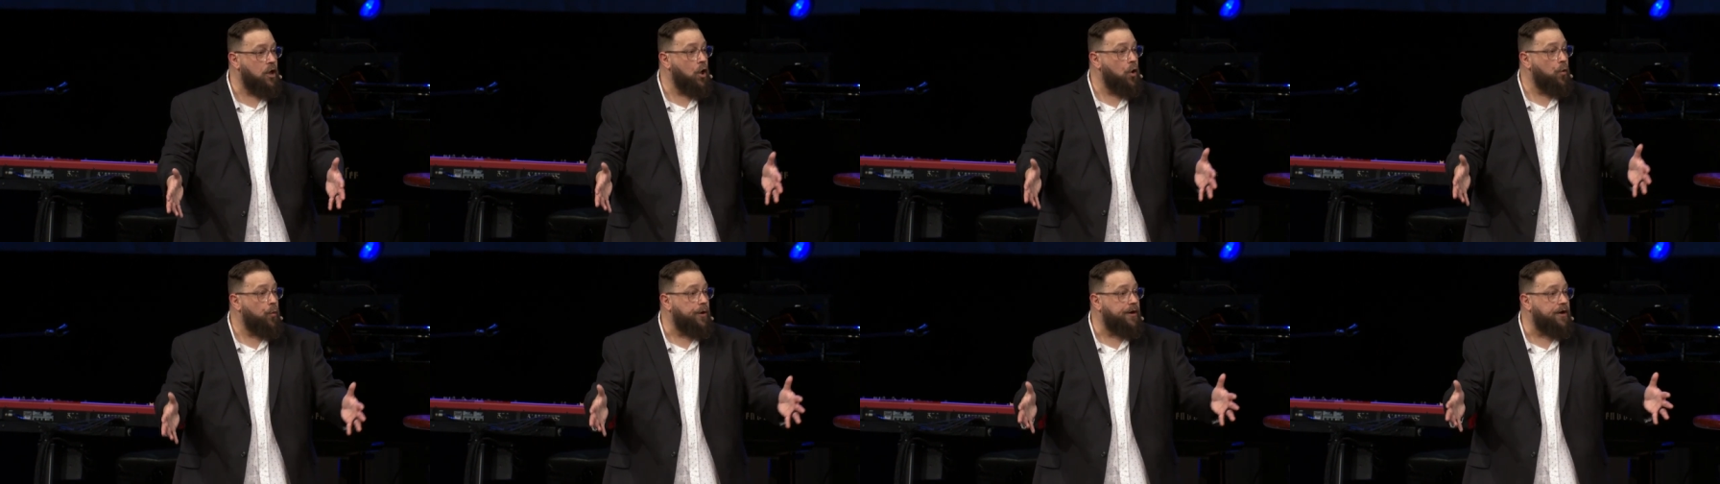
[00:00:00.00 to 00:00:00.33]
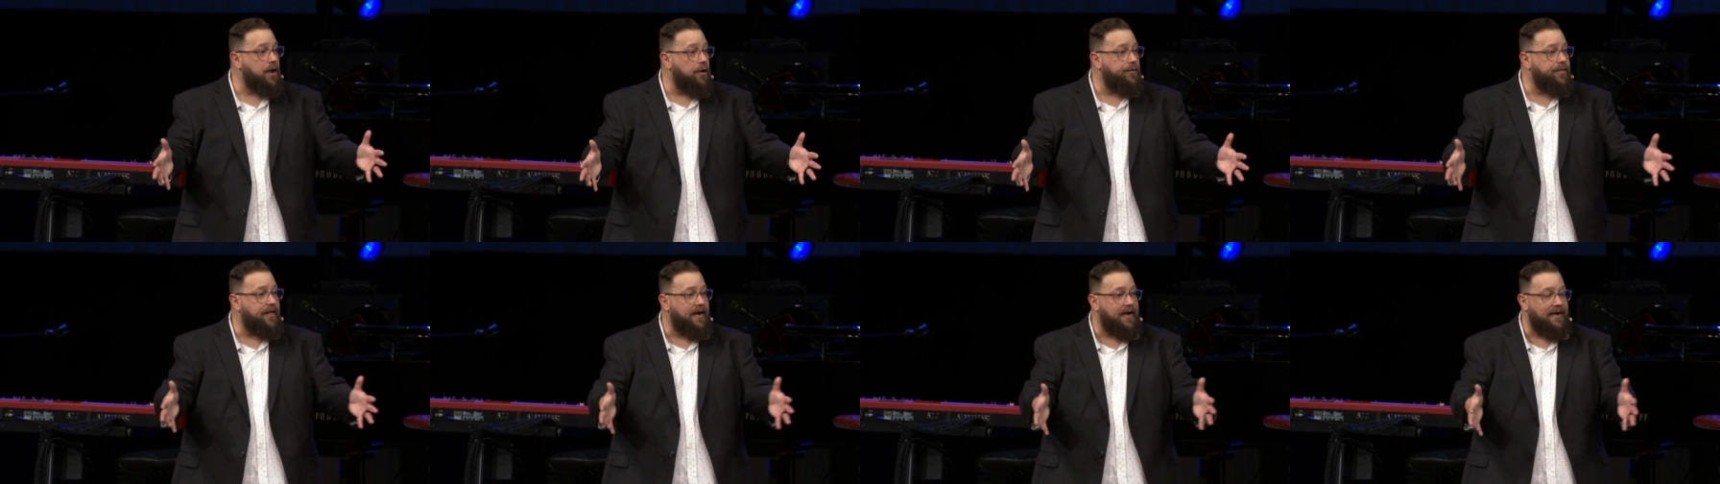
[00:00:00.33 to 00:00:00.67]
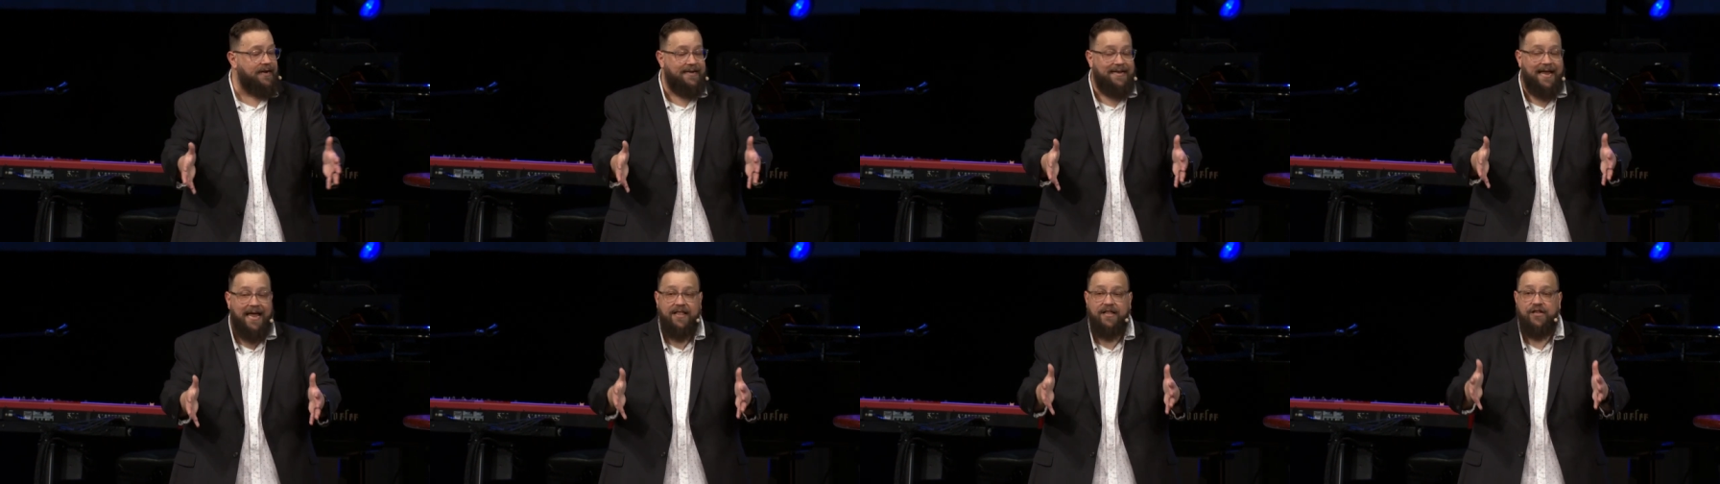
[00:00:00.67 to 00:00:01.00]
We know that on
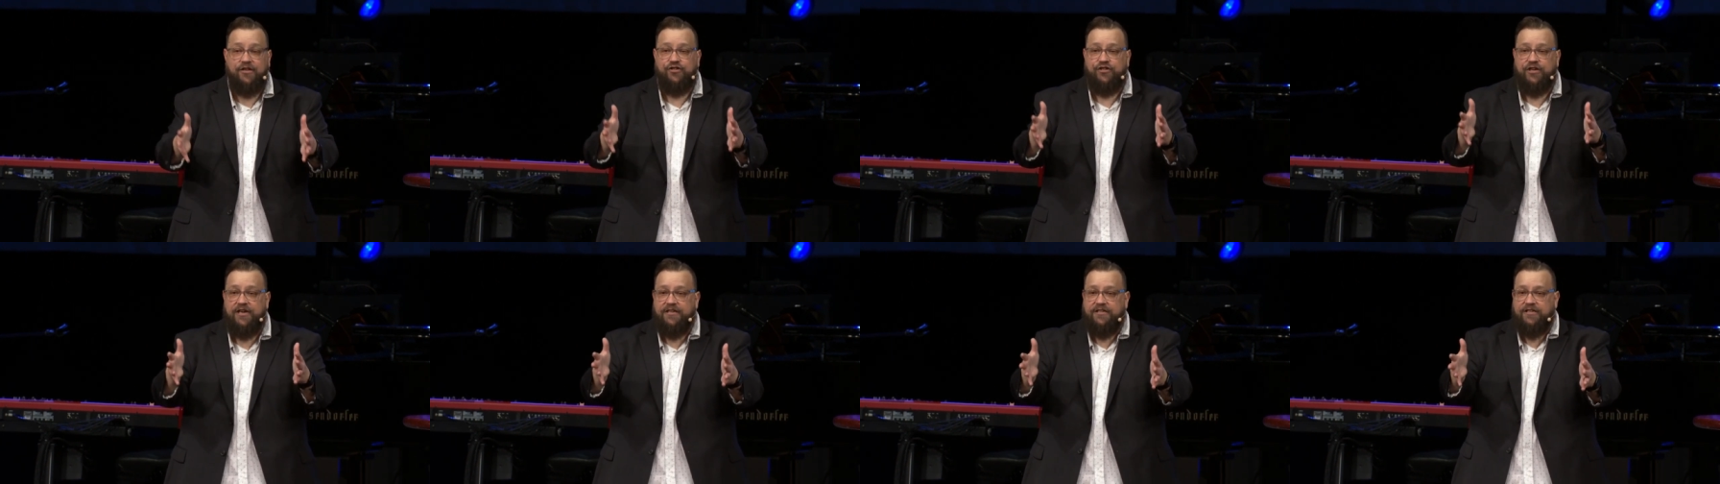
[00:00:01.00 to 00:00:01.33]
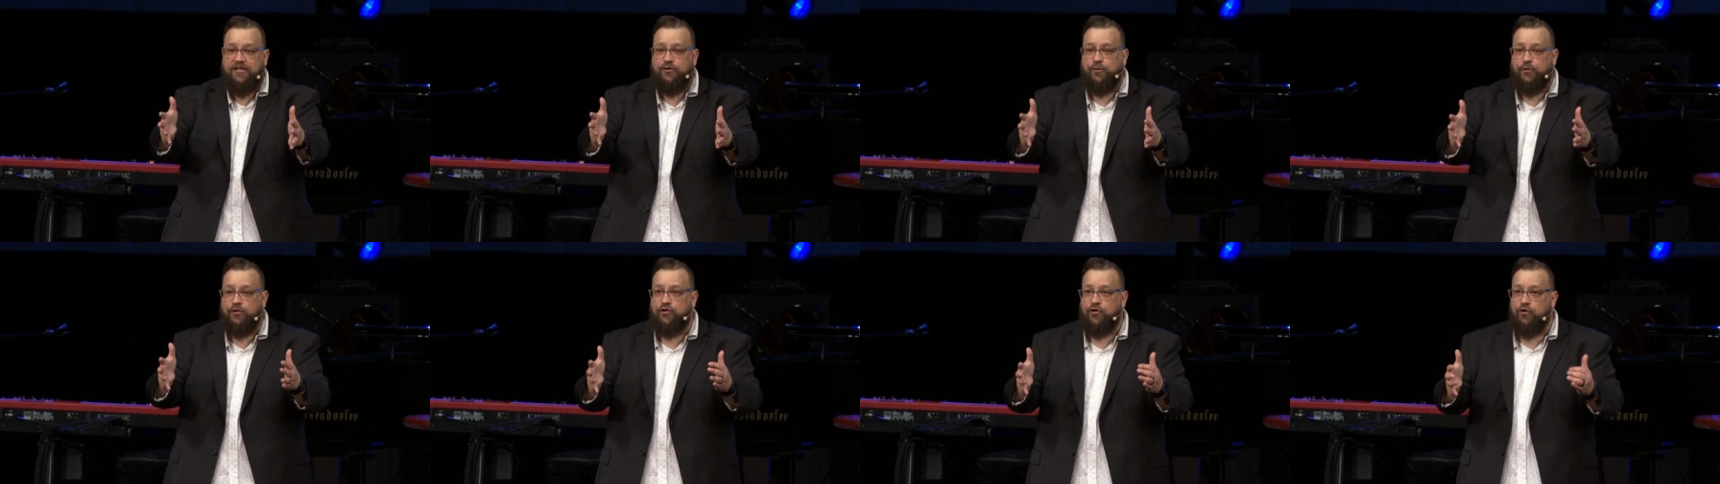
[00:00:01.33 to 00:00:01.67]
the day that Jesus was